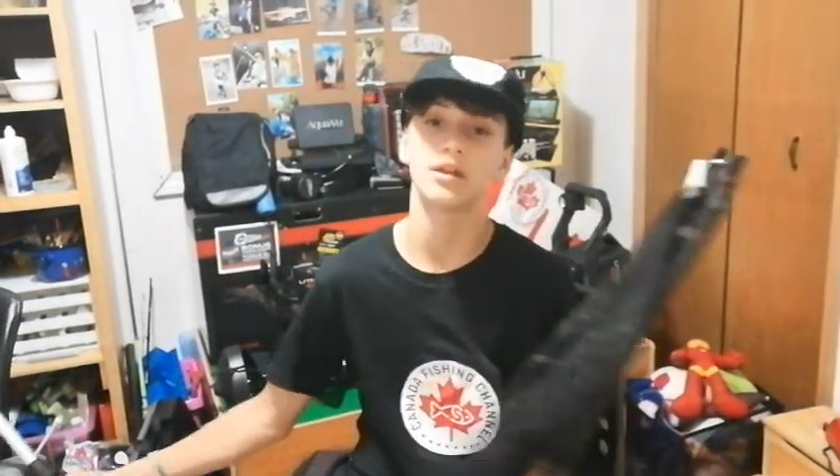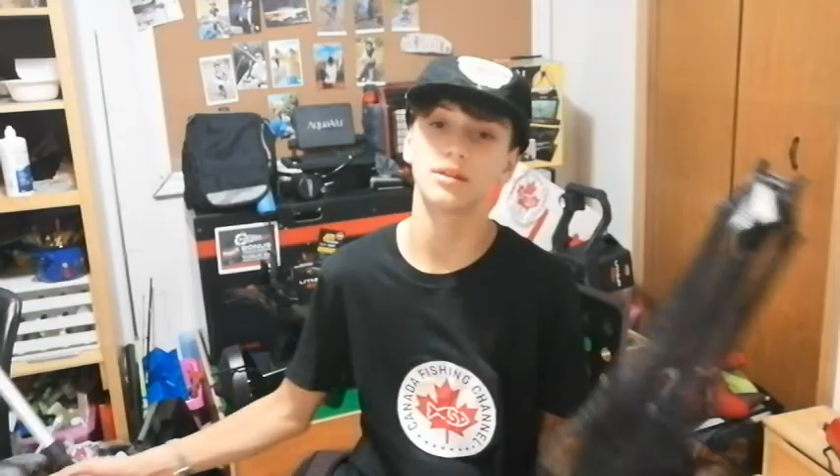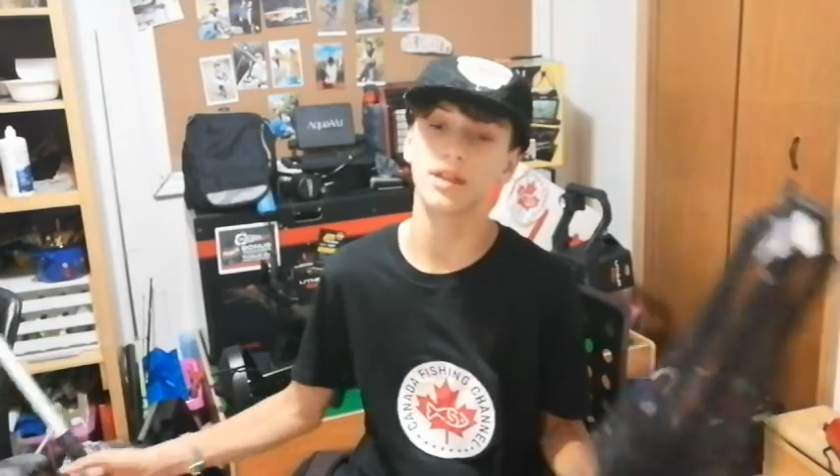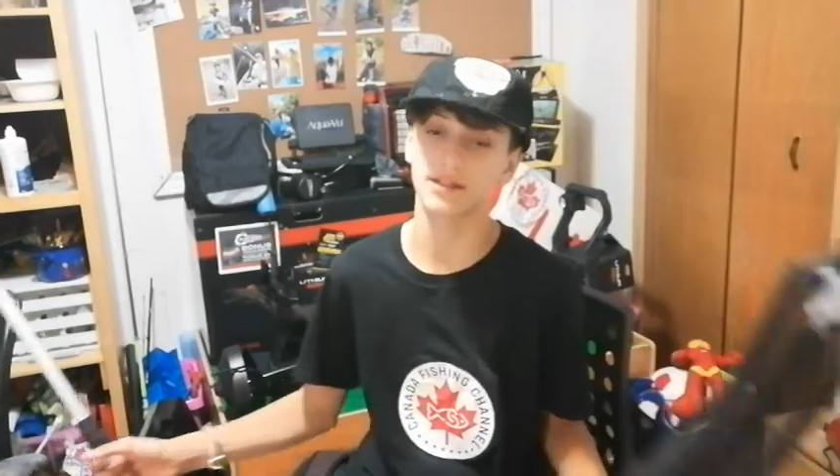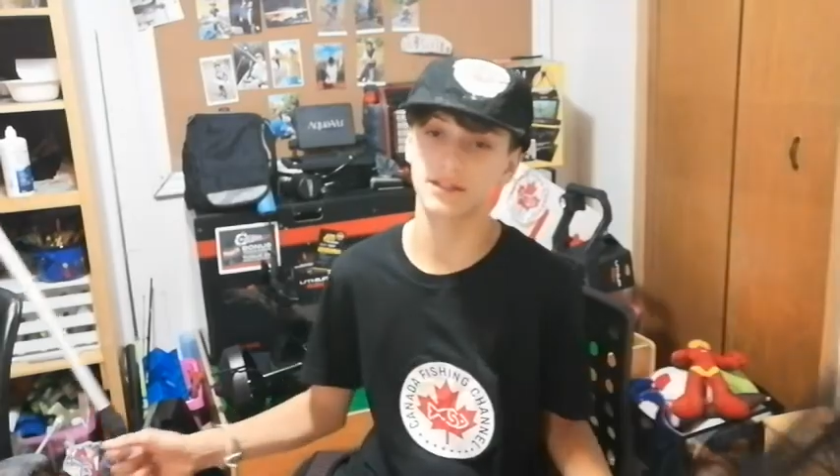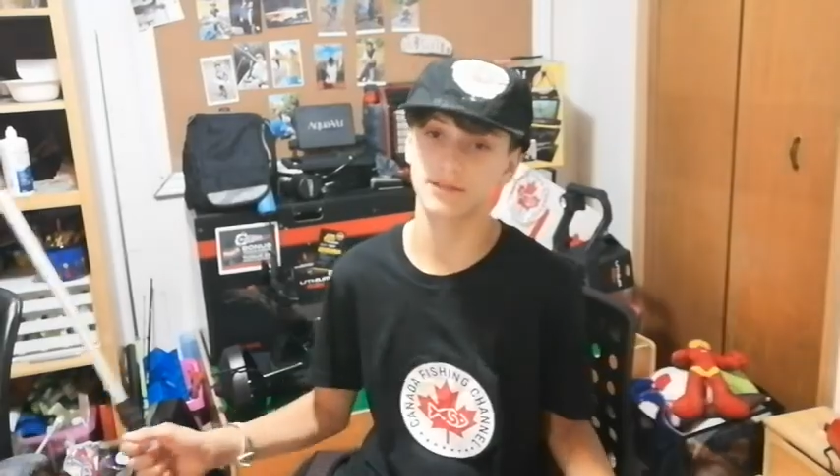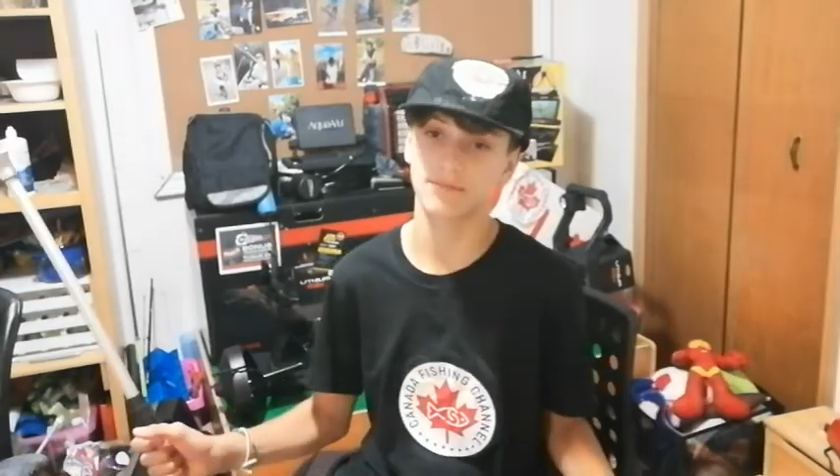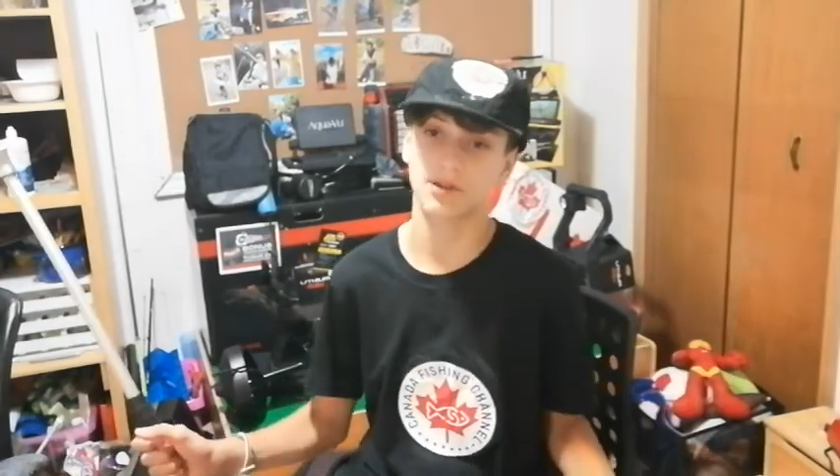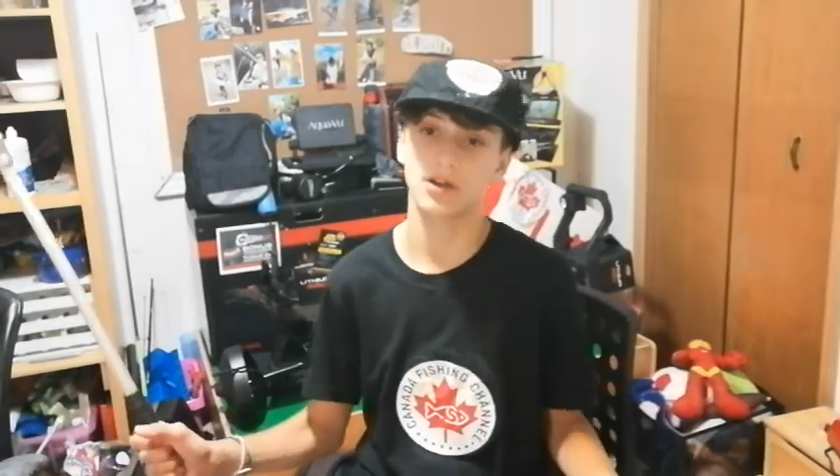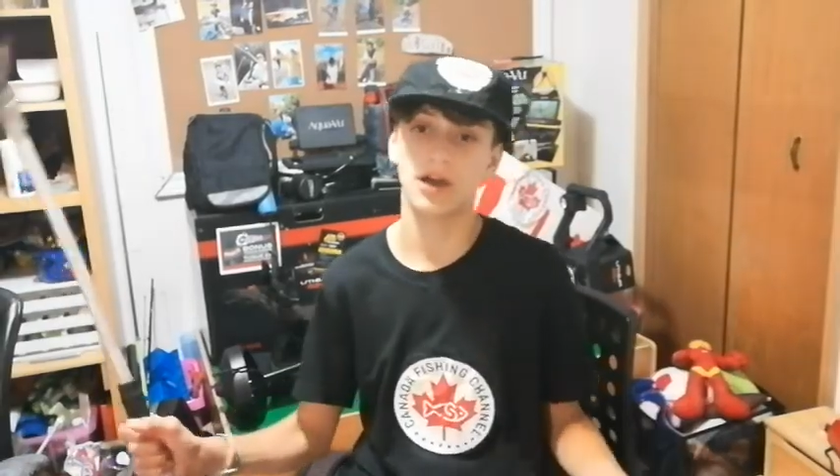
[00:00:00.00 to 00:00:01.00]
nets
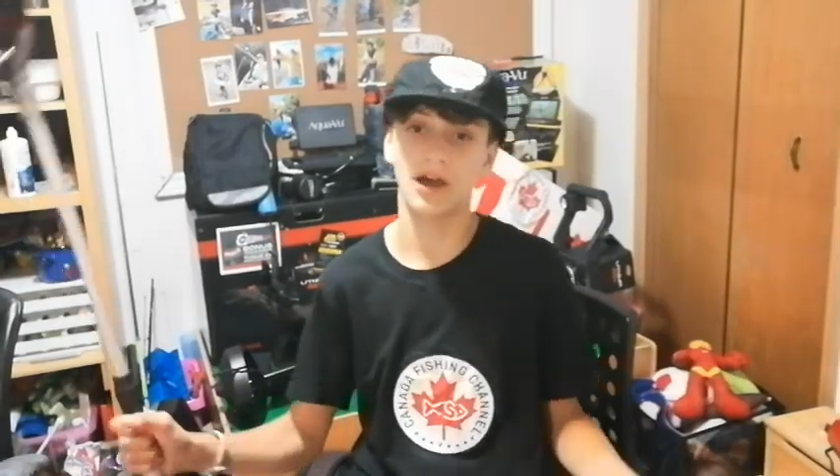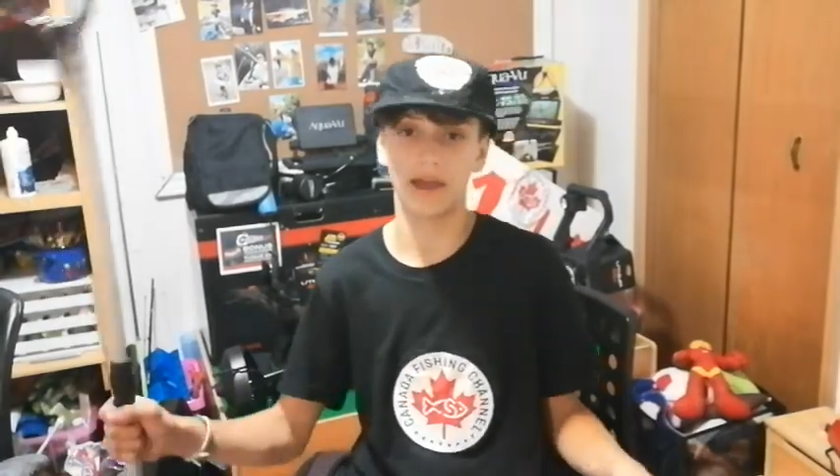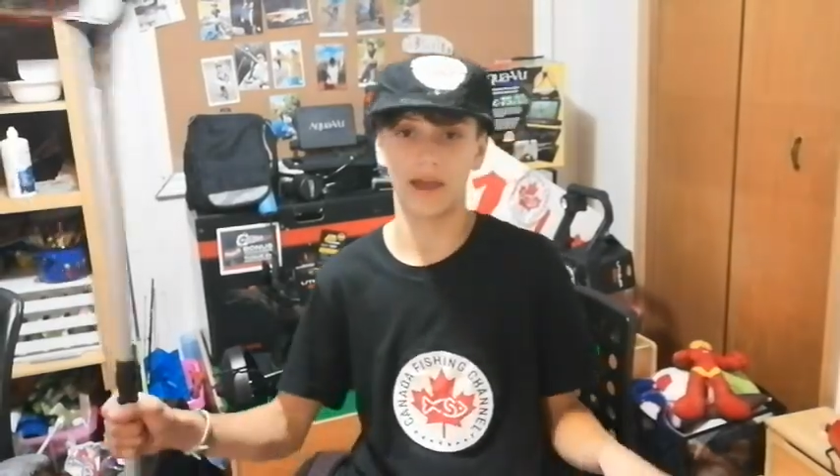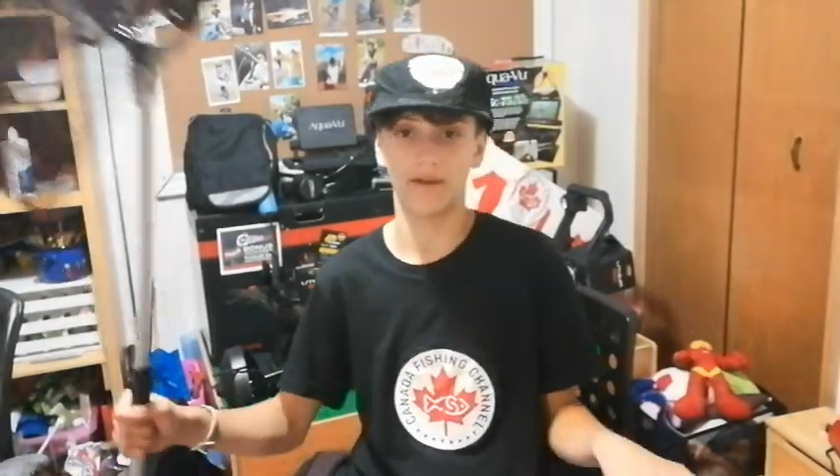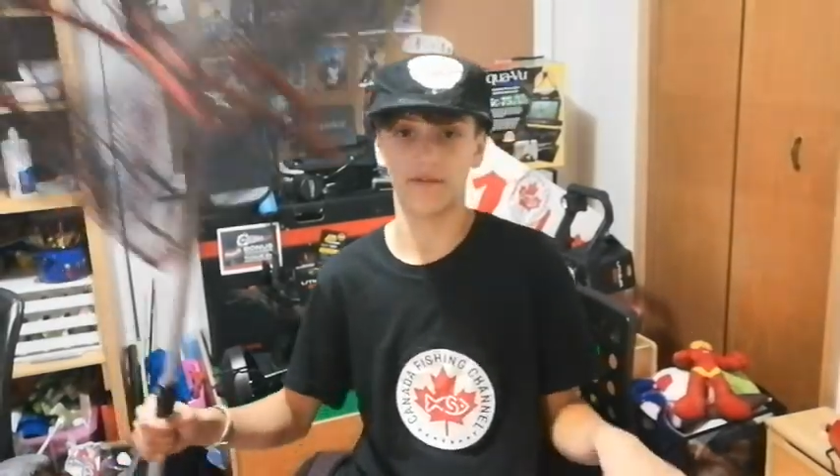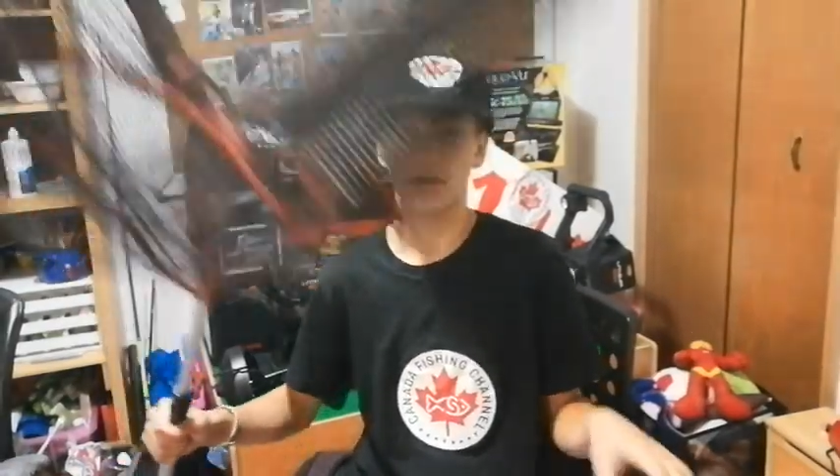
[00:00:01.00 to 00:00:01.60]
I have.